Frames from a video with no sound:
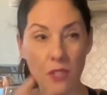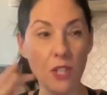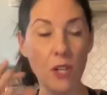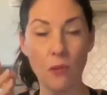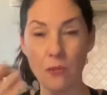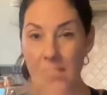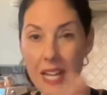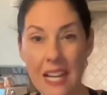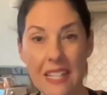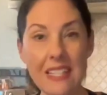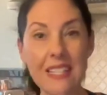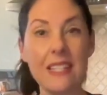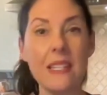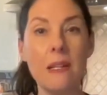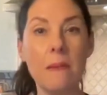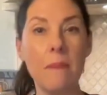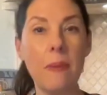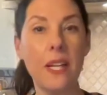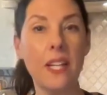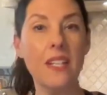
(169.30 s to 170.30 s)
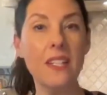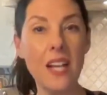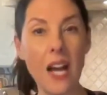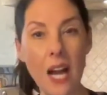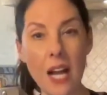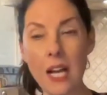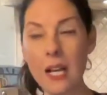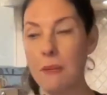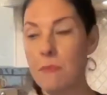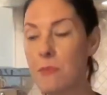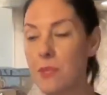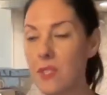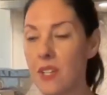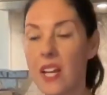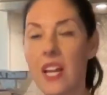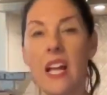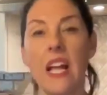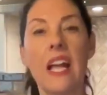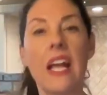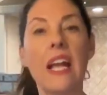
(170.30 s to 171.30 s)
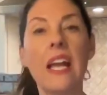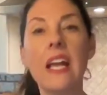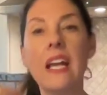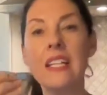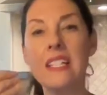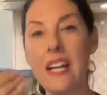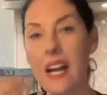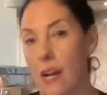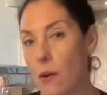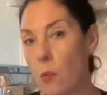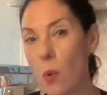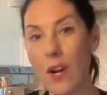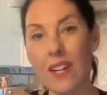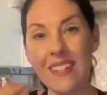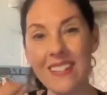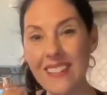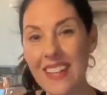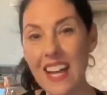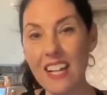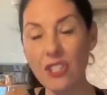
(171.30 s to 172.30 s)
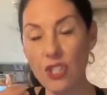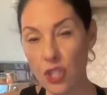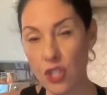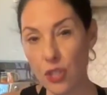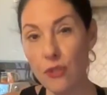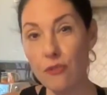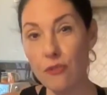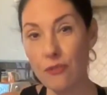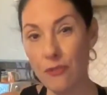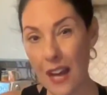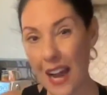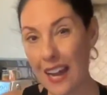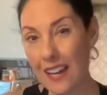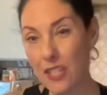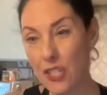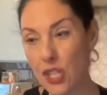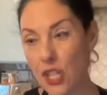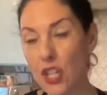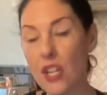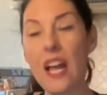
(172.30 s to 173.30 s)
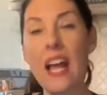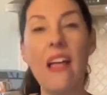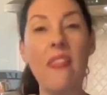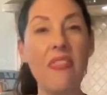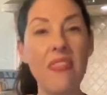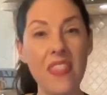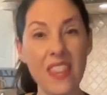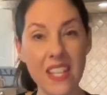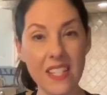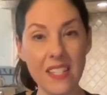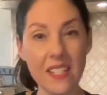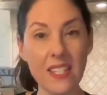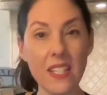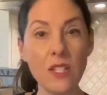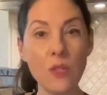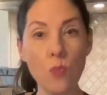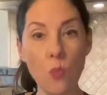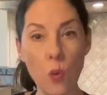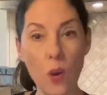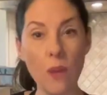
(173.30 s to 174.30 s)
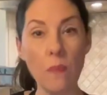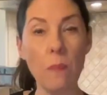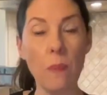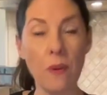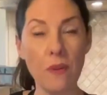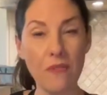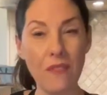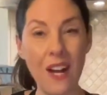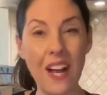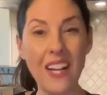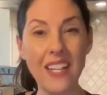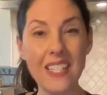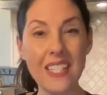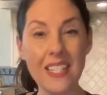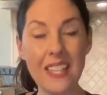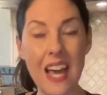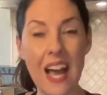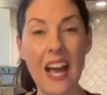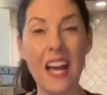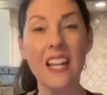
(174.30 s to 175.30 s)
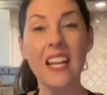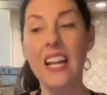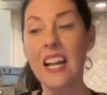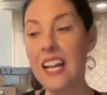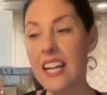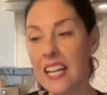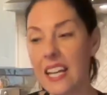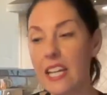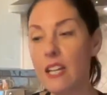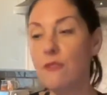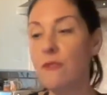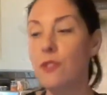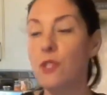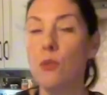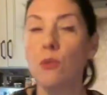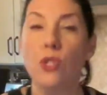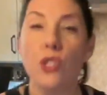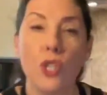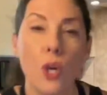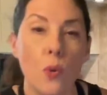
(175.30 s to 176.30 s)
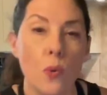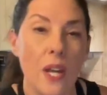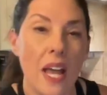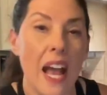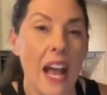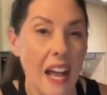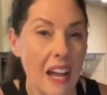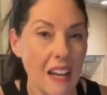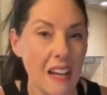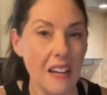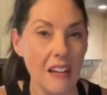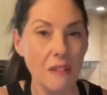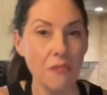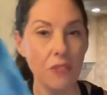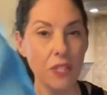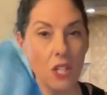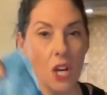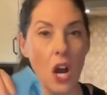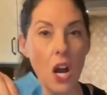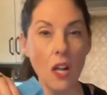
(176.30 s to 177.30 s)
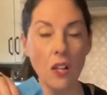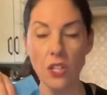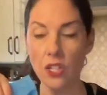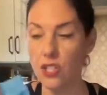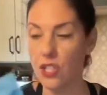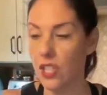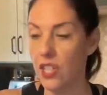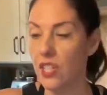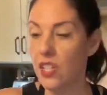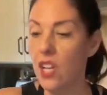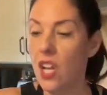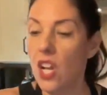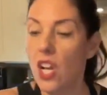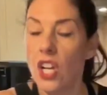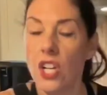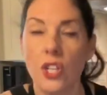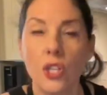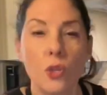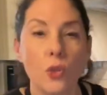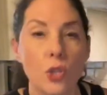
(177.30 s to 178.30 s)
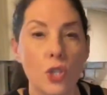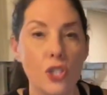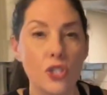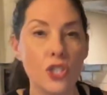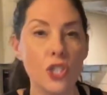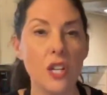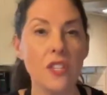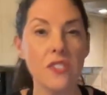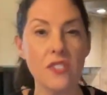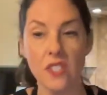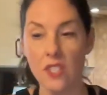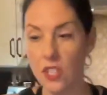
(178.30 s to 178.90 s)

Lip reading: tested it many times, and I wanted that chew factor, and this is what provides that. If you don't have the collagen, you could just